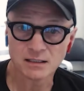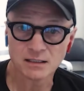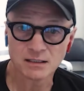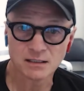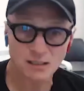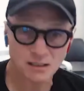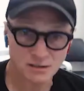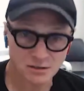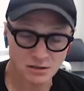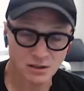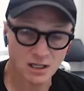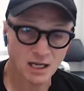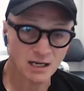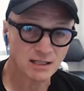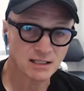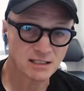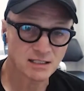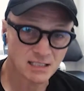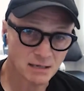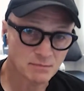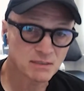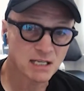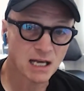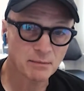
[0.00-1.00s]
Does a lot of the
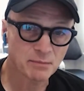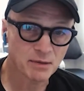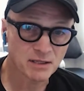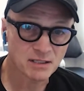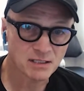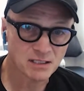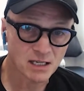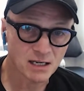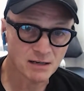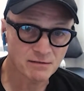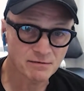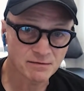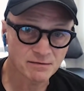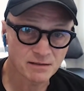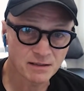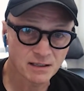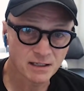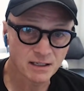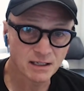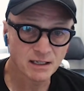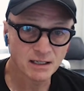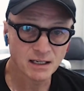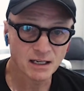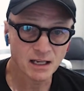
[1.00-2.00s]
same type of stuff.
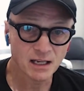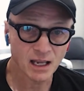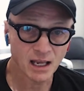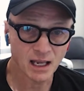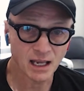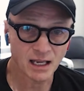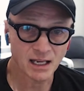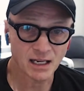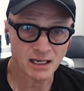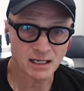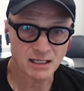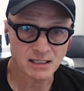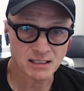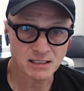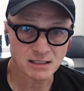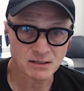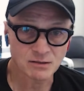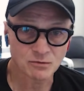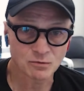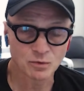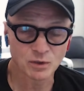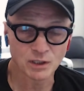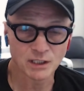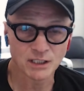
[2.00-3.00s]
And
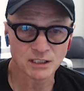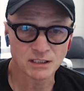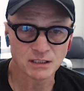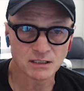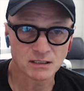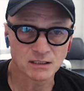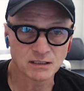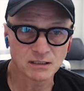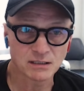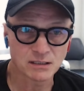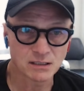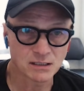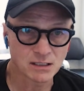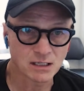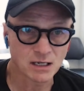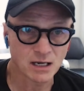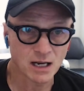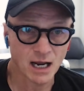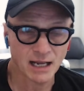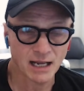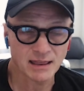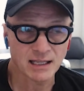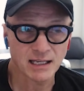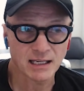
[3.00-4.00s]
really,
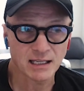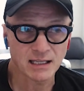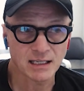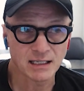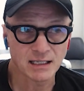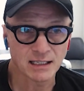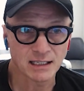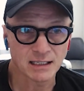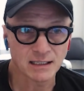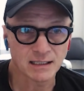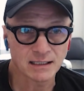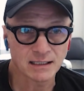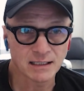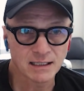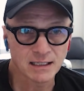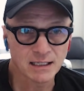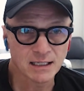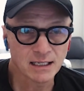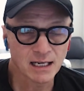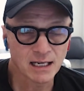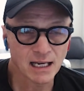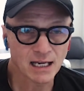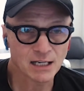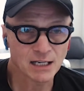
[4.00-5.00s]
I think
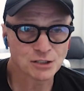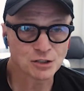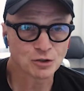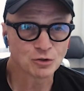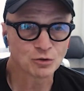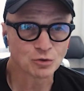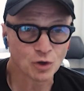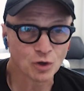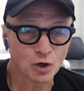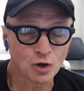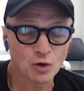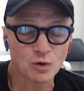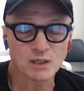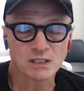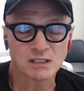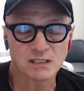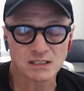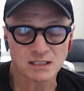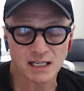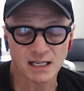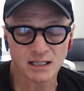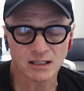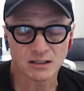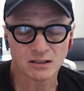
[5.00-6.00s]
as you grow and
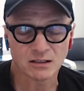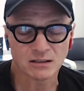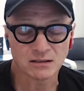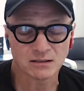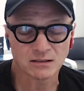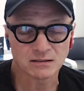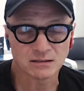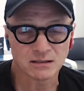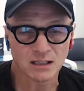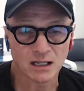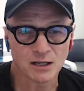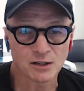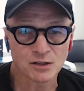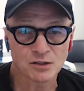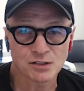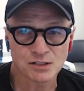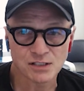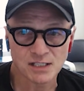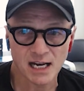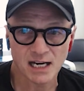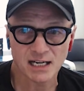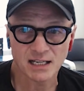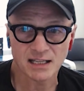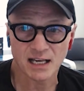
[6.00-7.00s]
scale,
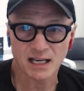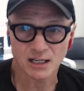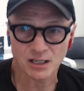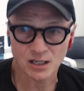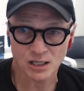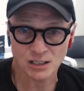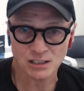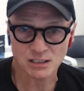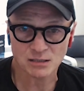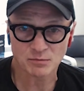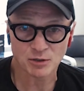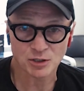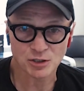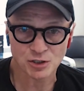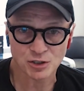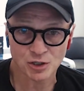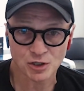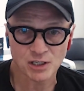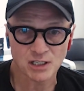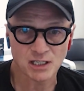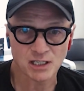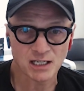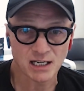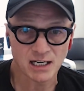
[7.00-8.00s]
understanding that customer
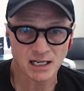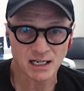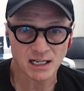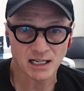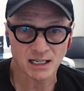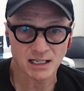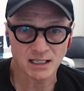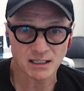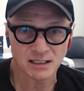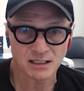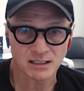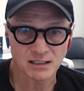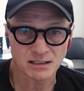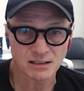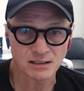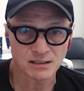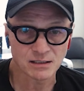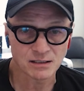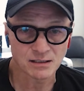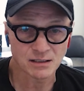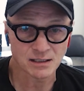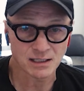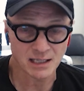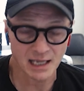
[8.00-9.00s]
journey and
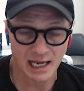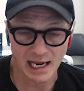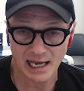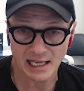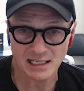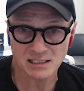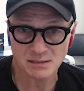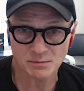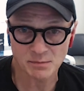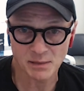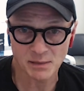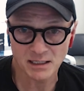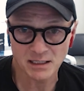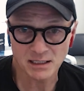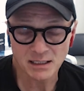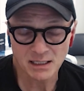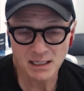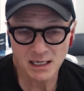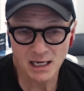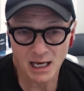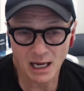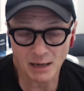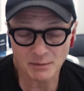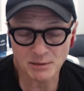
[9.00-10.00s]
the ad spend,
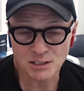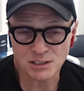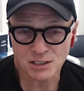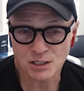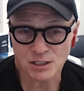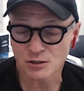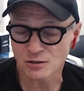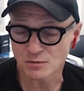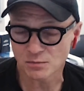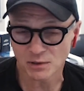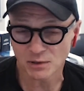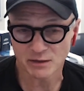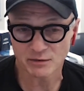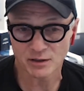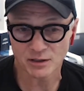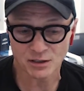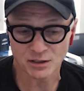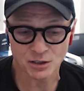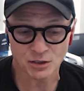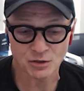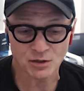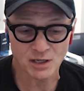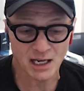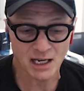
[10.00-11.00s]
I'm just a huge believer.
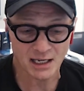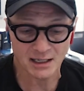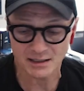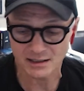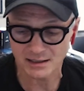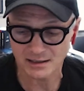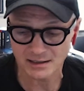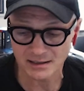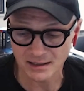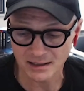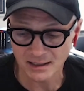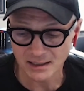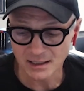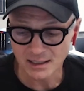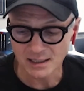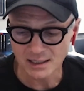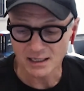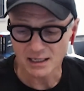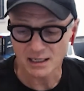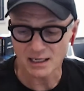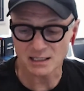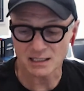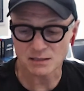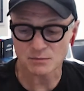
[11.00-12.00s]
You can't,
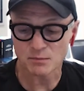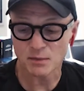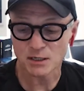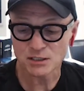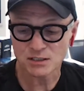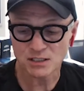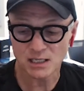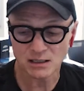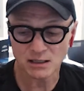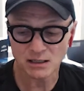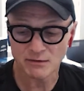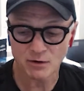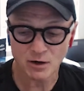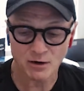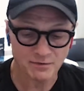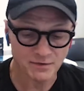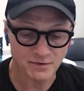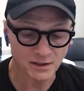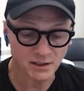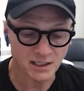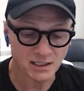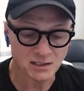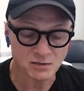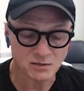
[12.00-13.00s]
as much as I love our
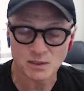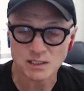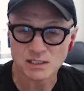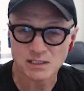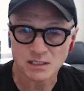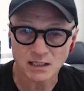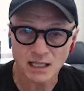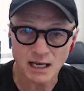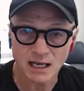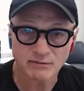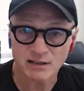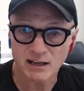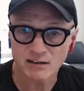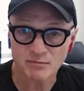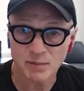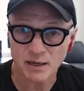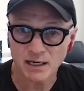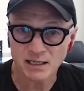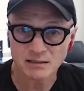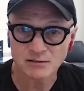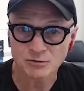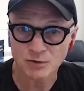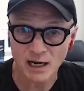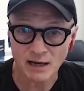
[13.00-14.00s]
affiliates, we still have to have
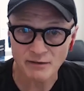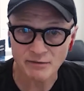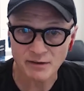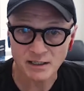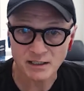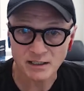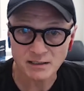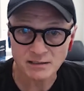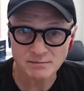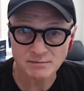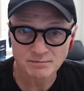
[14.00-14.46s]
paid traffic.